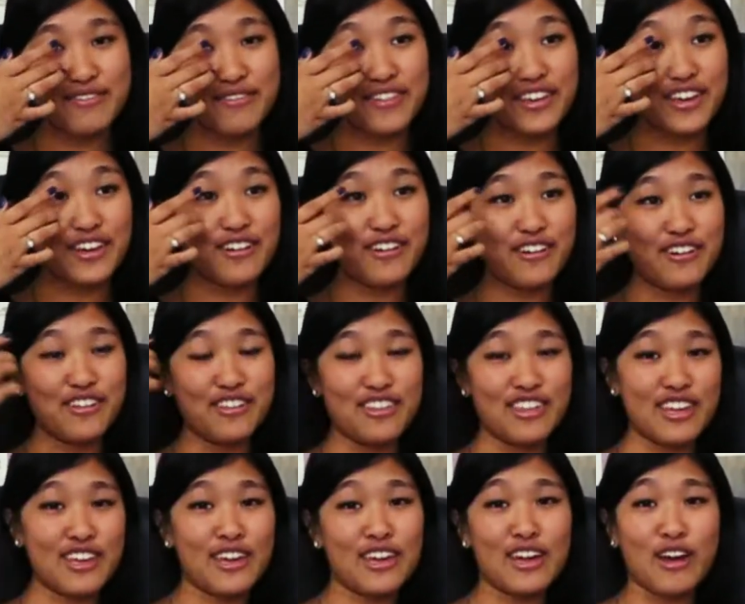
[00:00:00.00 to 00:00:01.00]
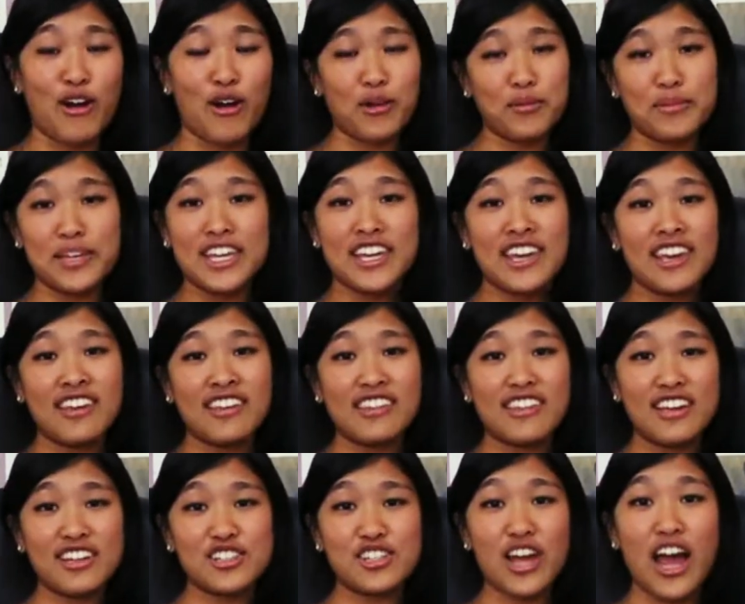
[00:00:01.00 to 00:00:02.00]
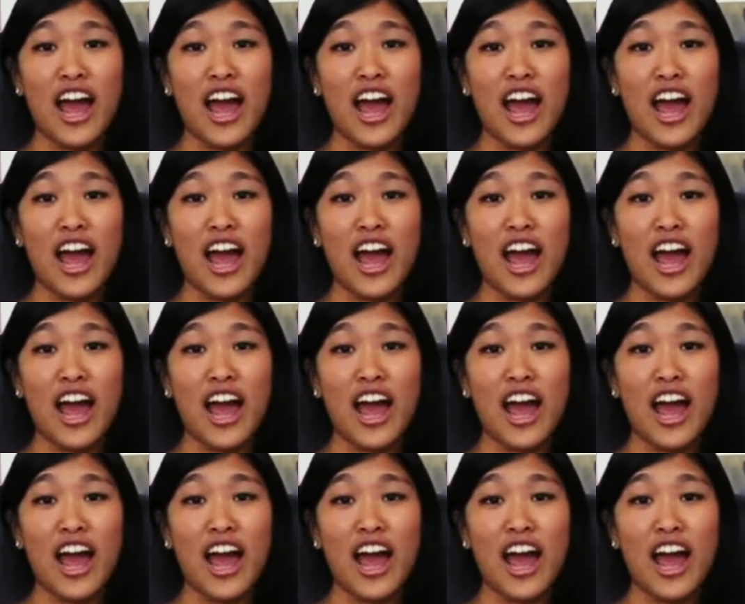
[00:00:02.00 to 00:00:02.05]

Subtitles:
feel the army kink that